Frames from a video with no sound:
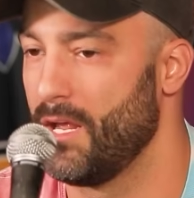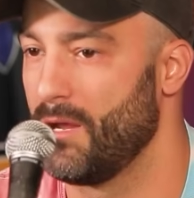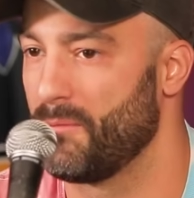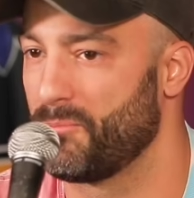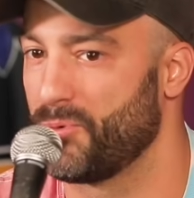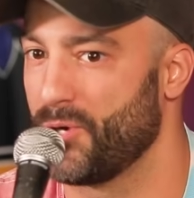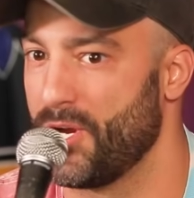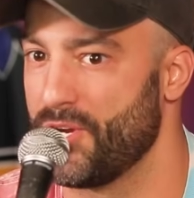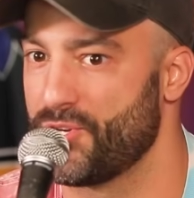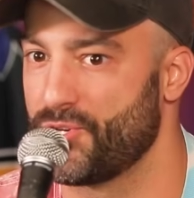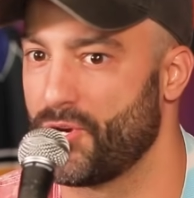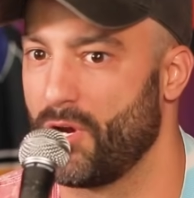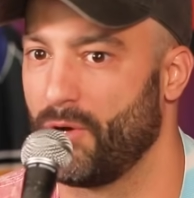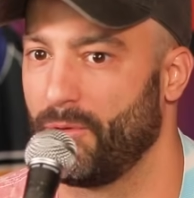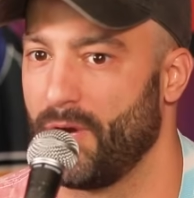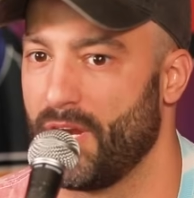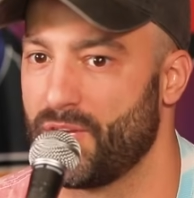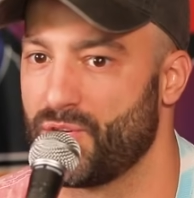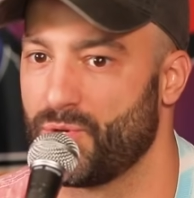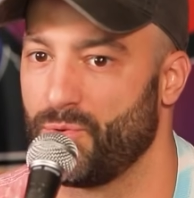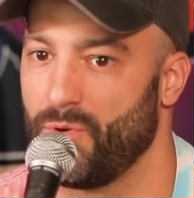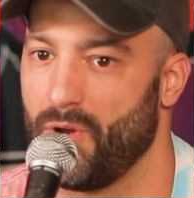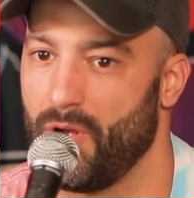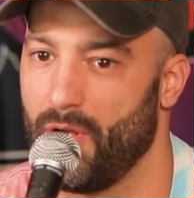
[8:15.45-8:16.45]
Pre-show
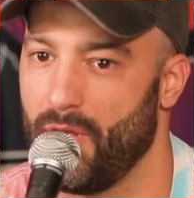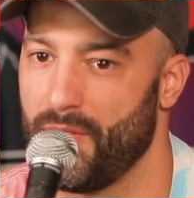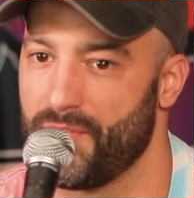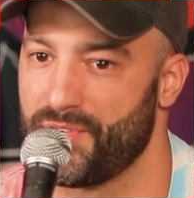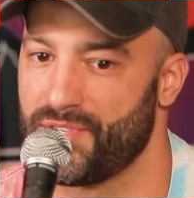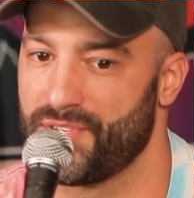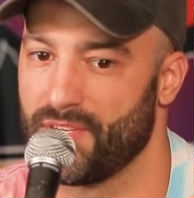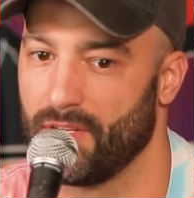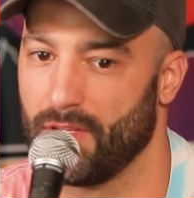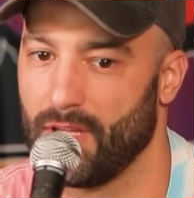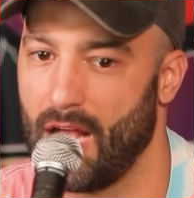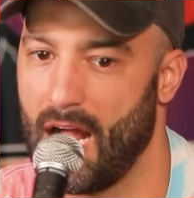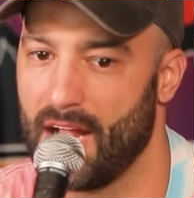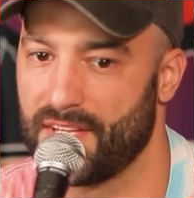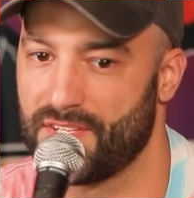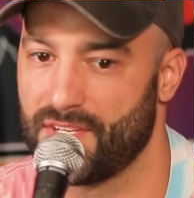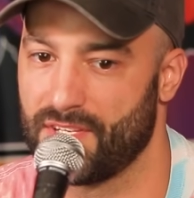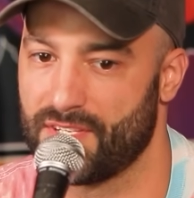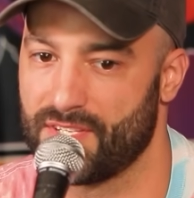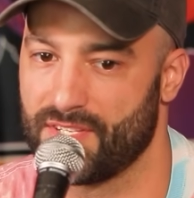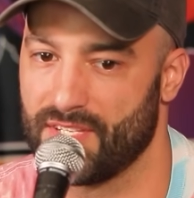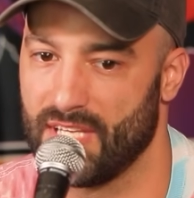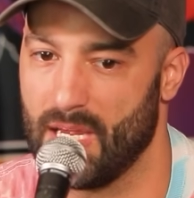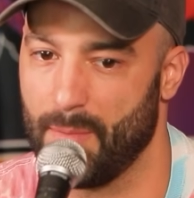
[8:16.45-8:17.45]
rituals, lots
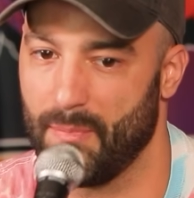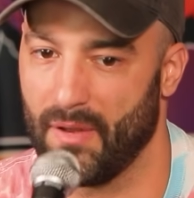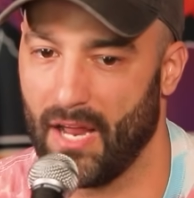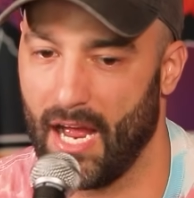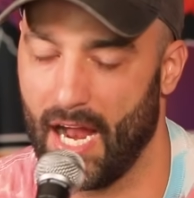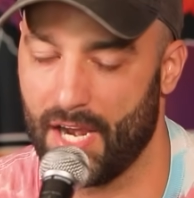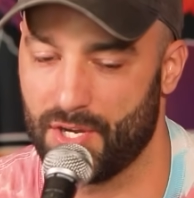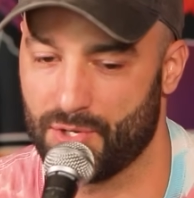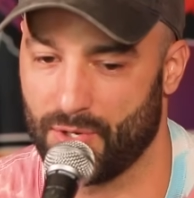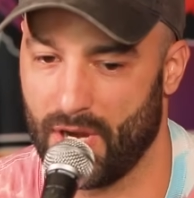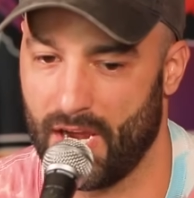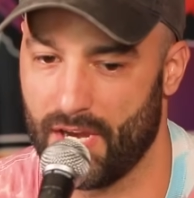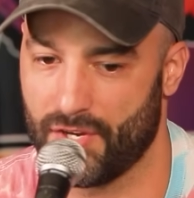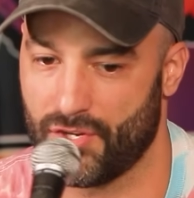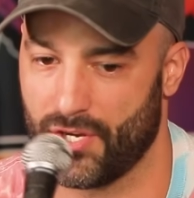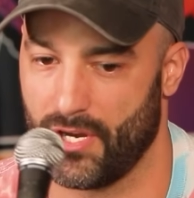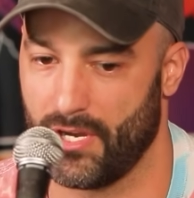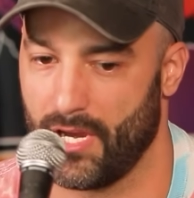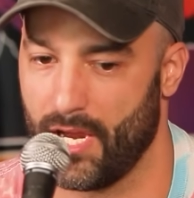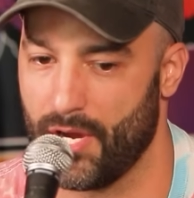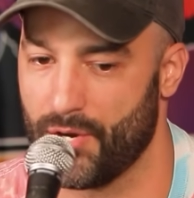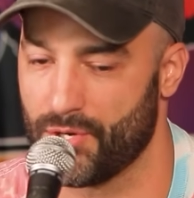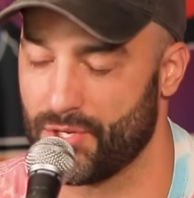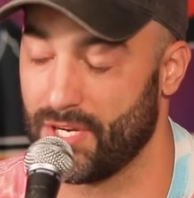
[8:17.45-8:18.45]
of sleep and
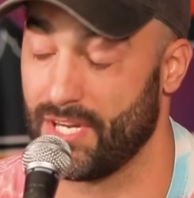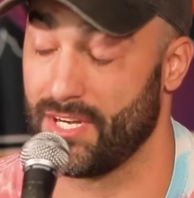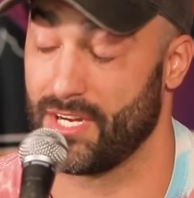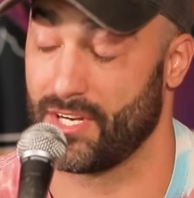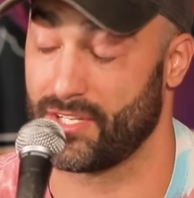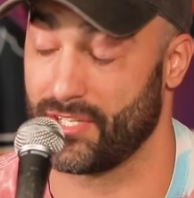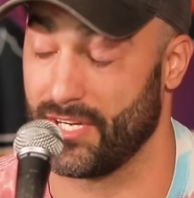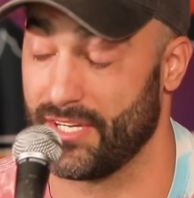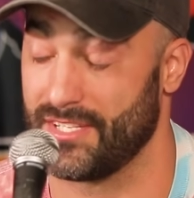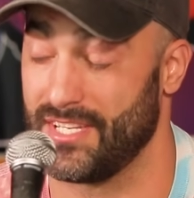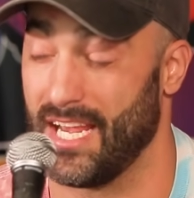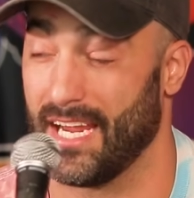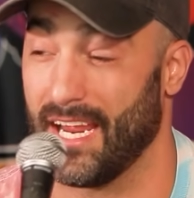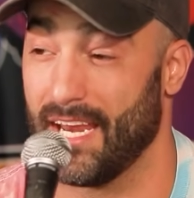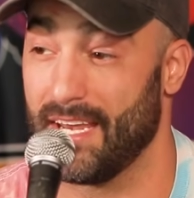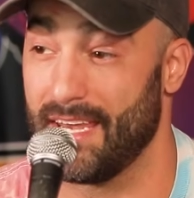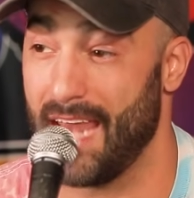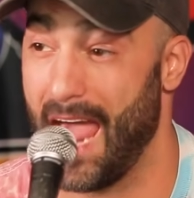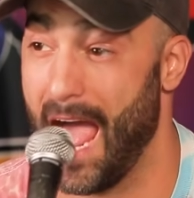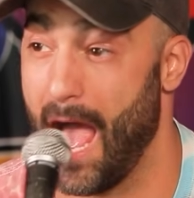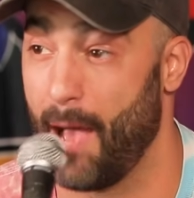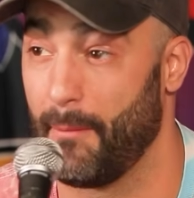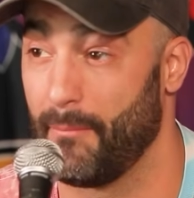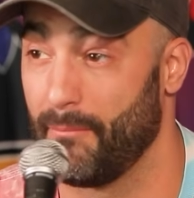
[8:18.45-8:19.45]
hydration. I usually actually take a
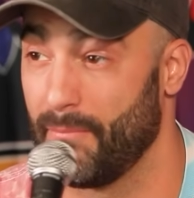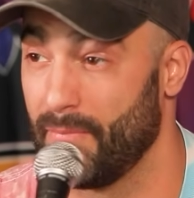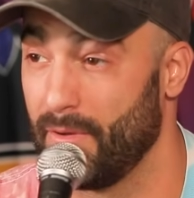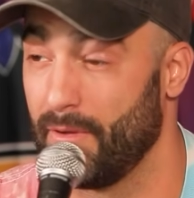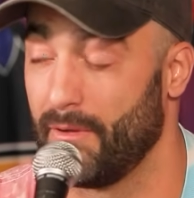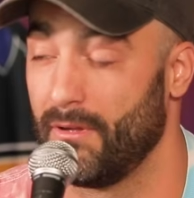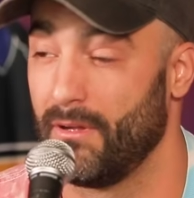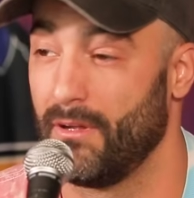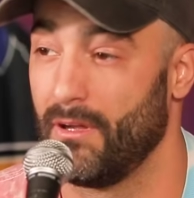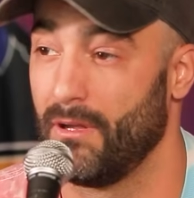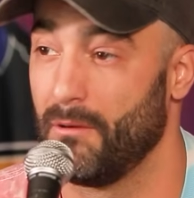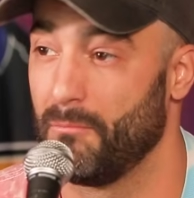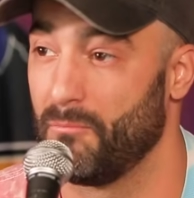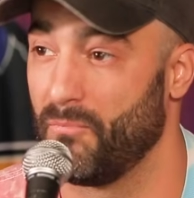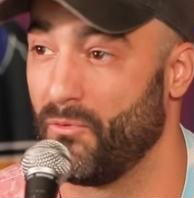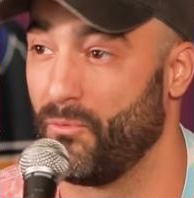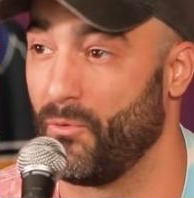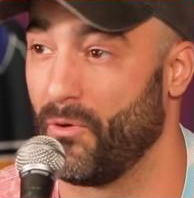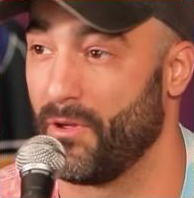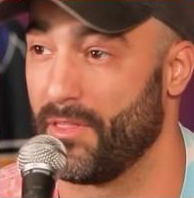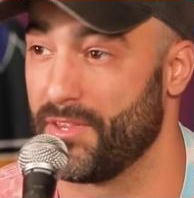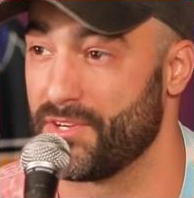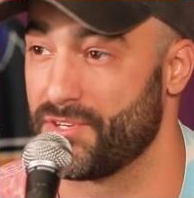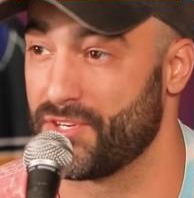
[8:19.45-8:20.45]
nap
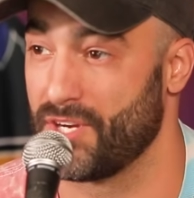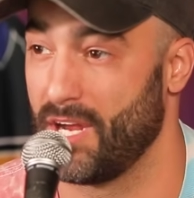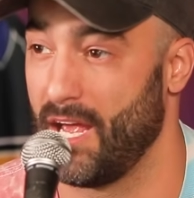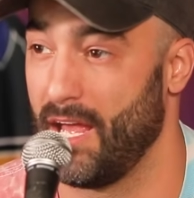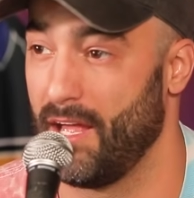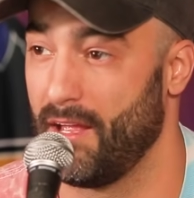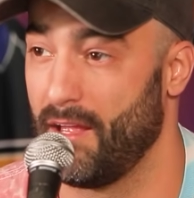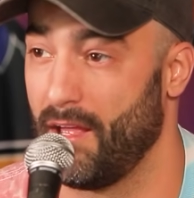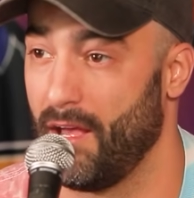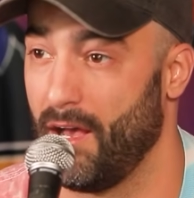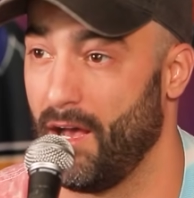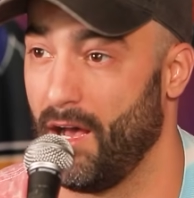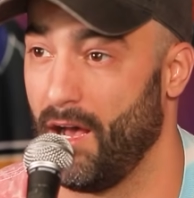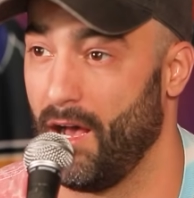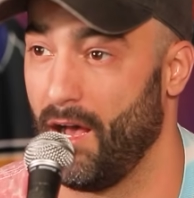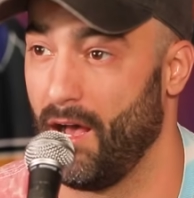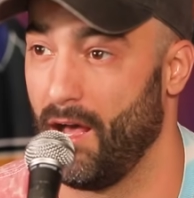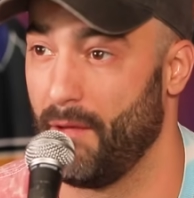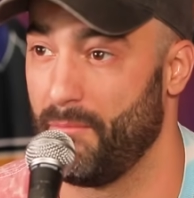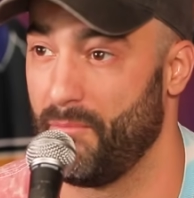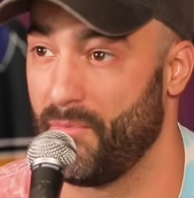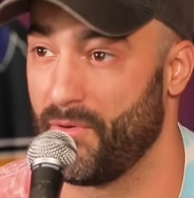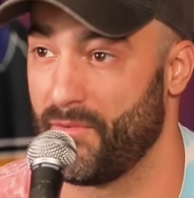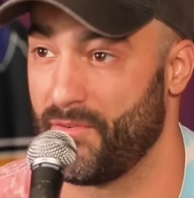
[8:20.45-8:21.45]
before the
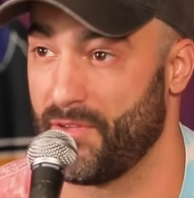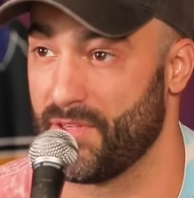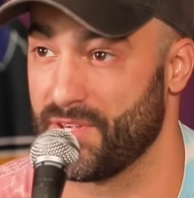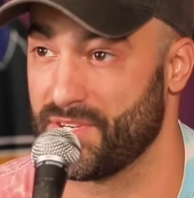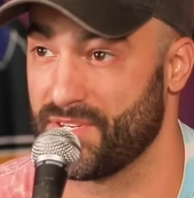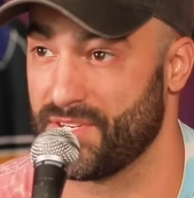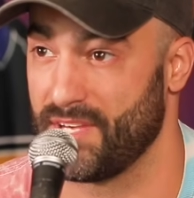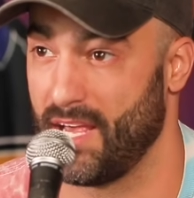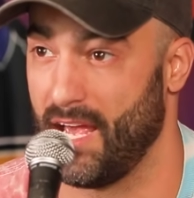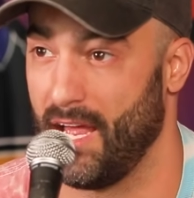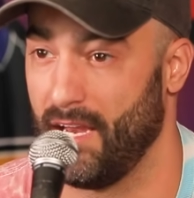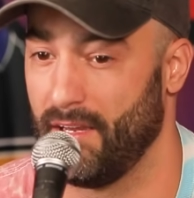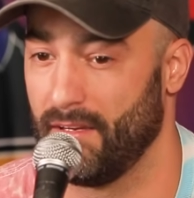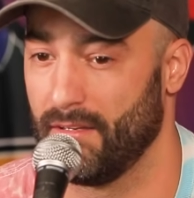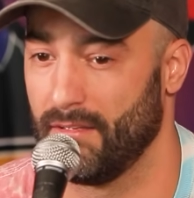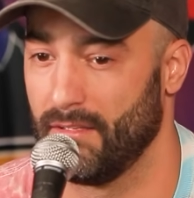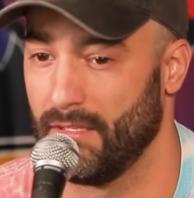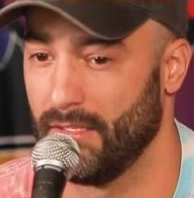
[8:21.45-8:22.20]
set.